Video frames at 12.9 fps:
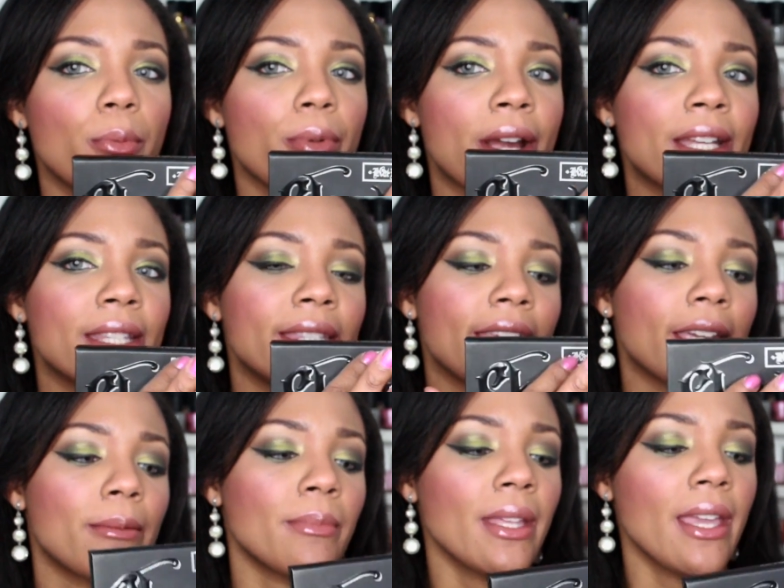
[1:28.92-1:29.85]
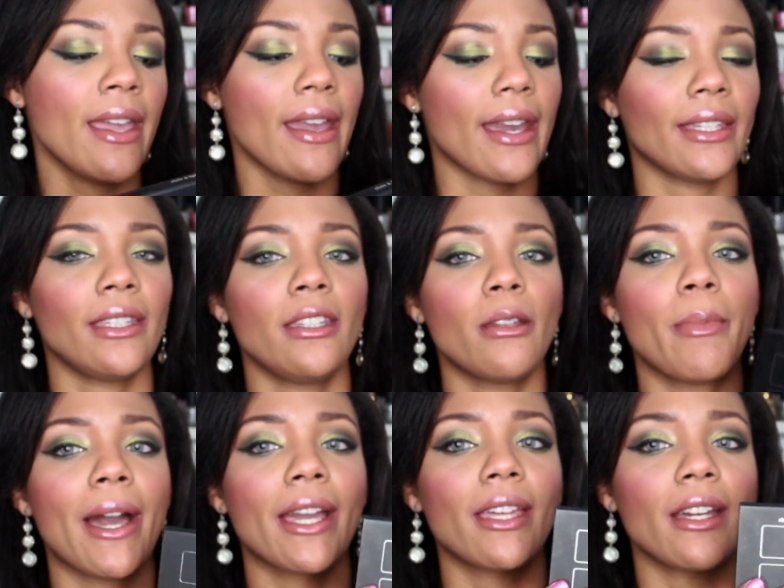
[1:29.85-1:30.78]
brand name. And in the
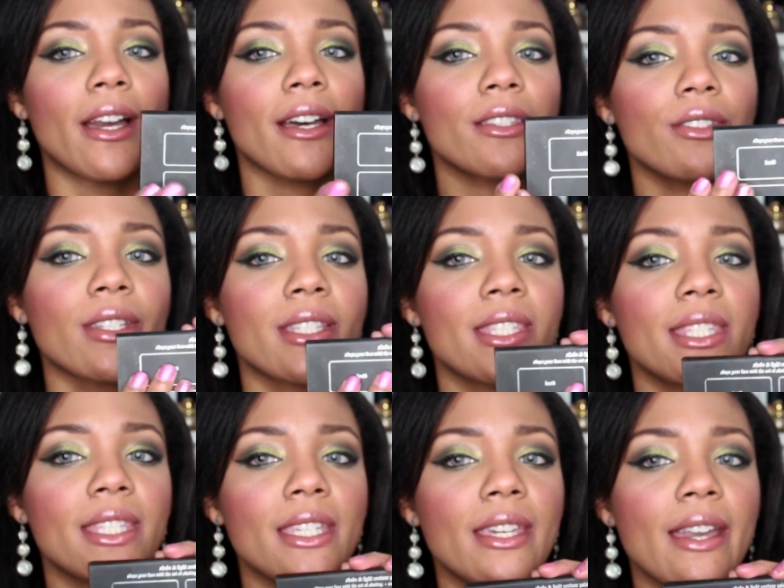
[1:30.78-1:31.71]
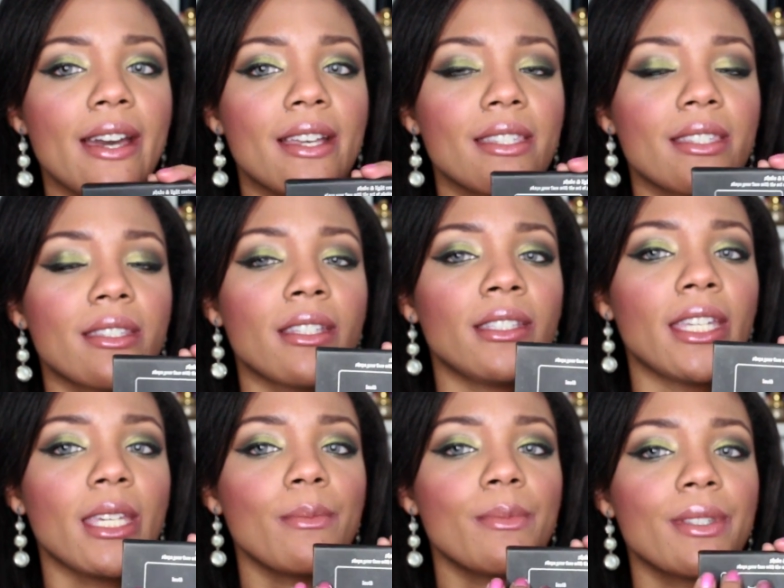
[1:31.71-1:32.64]
back, as you can see, it has the
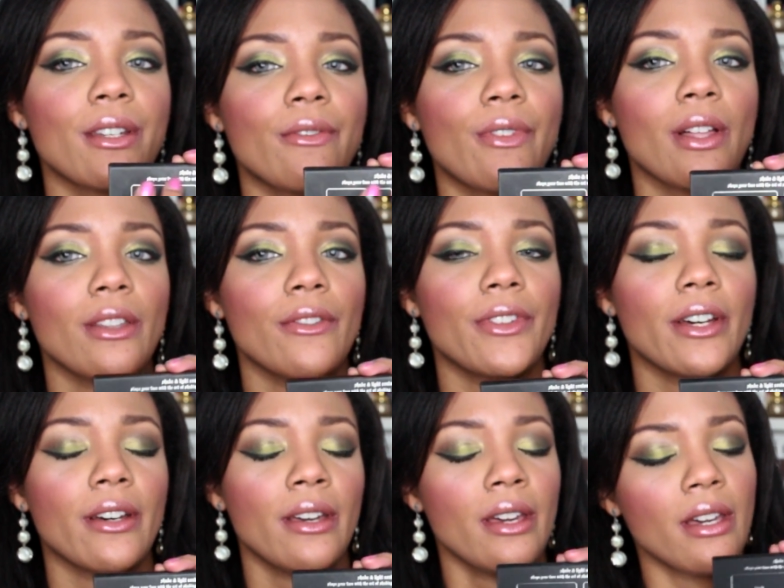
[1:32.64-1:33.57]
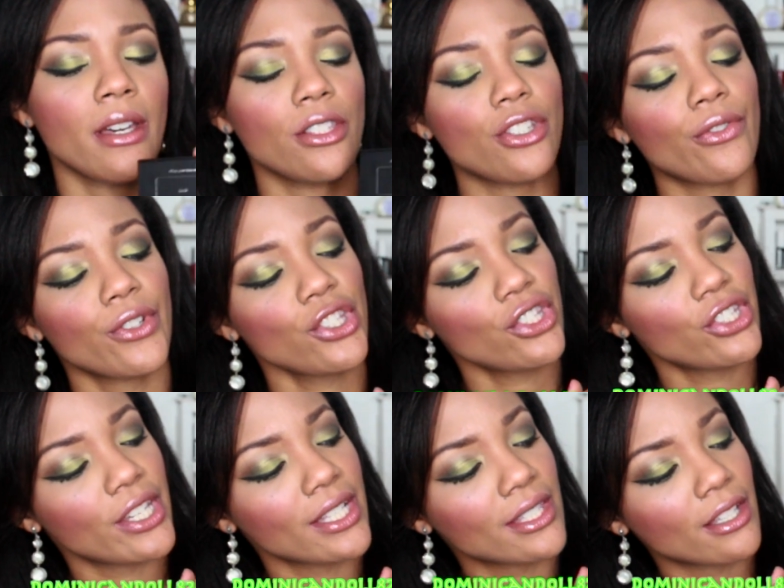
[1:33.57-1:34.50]
names of all of the different
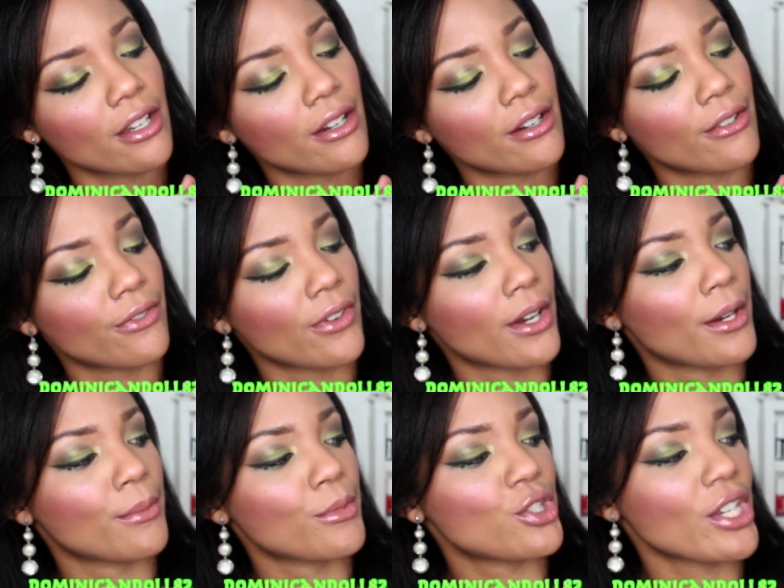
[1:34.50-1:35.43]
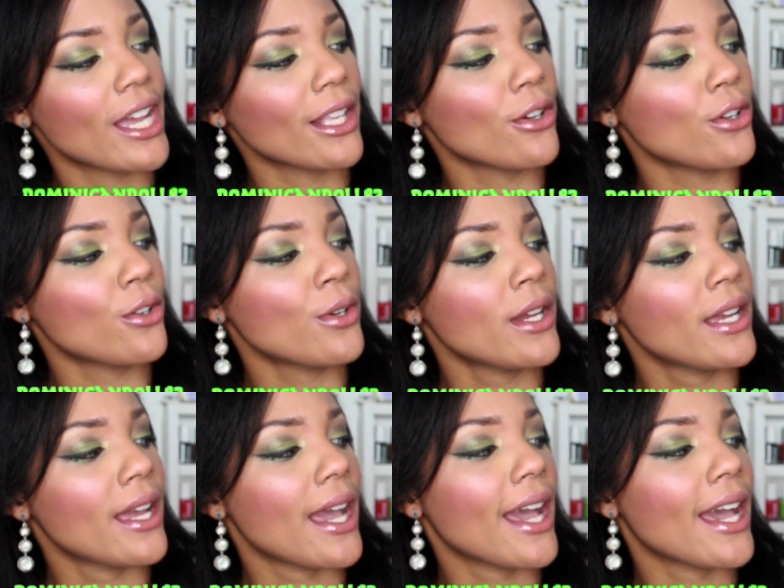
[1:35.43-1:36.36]
shades of shadow,
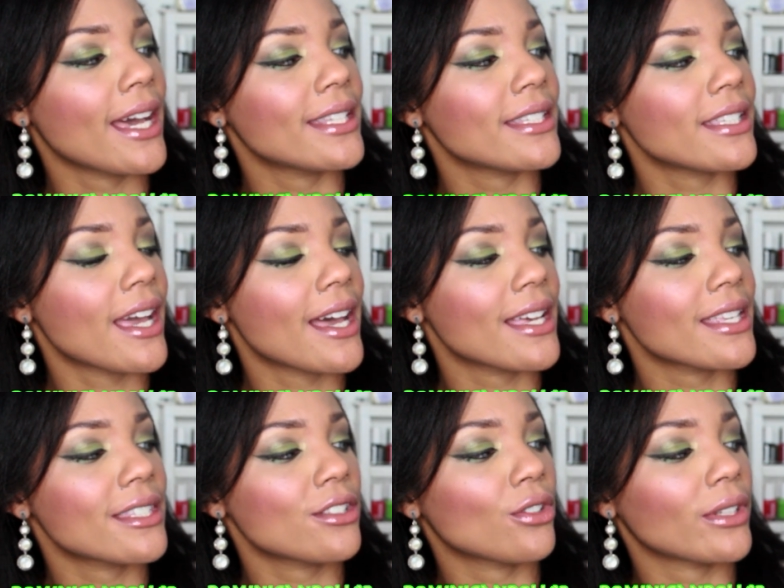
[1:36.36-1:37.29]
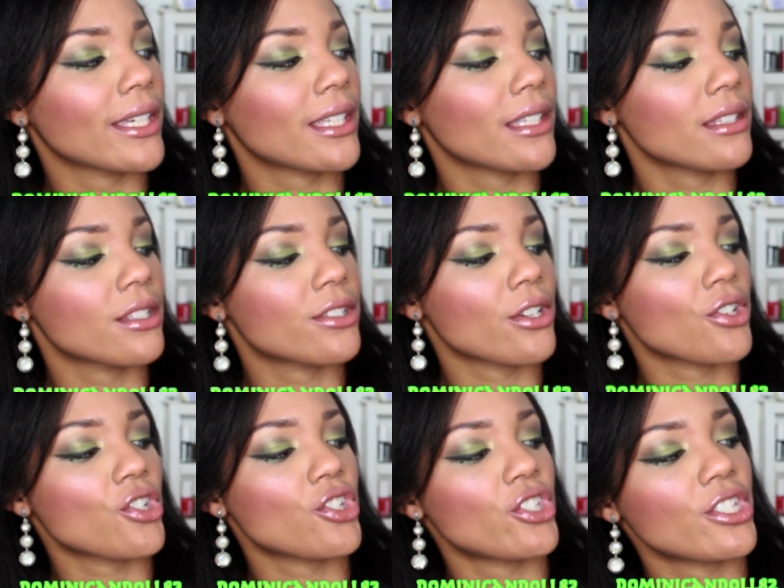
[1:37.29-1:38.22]
and it has, you know, like the
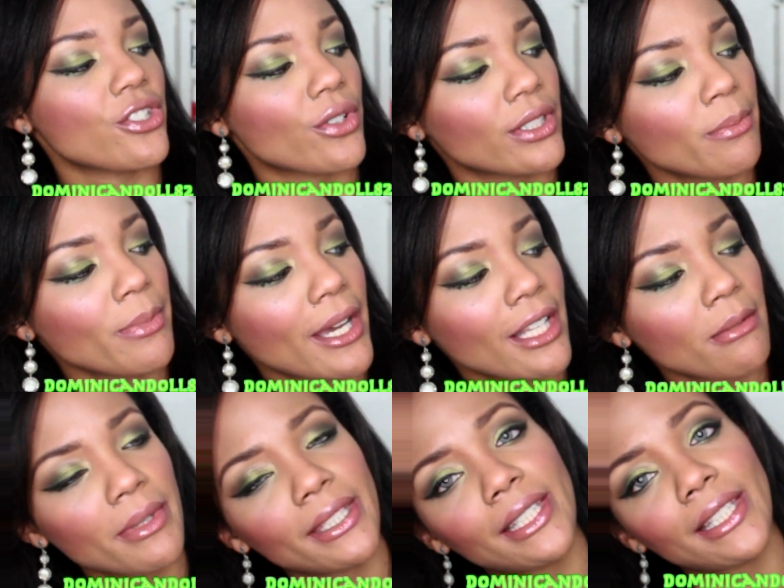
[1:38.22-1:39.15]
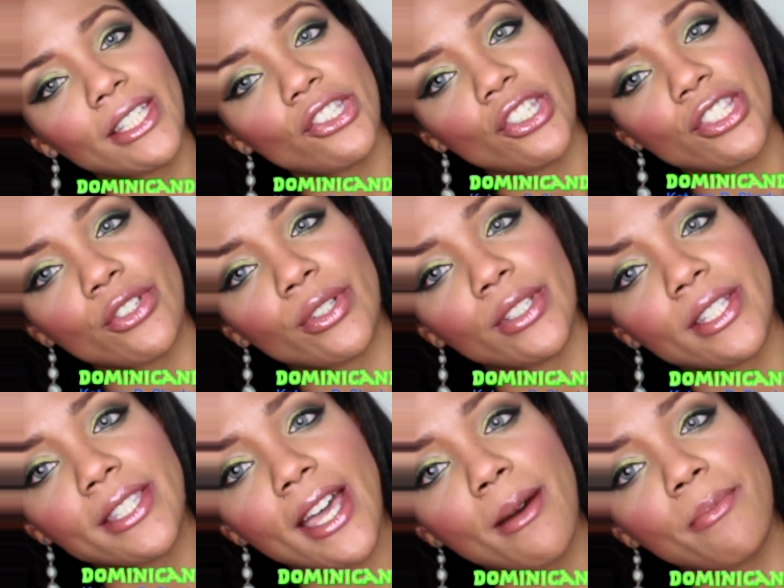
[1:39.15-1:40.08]
darker shades are on the bottom and the light shades are on
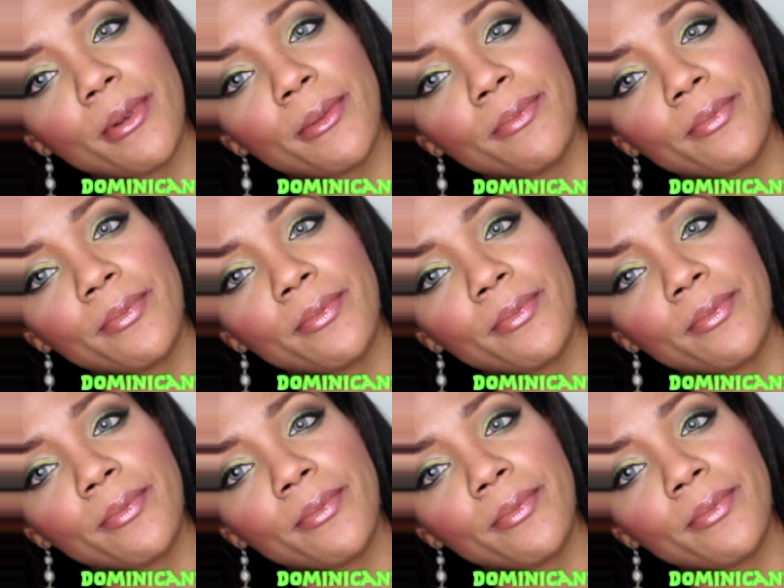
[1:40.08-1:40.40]
the top.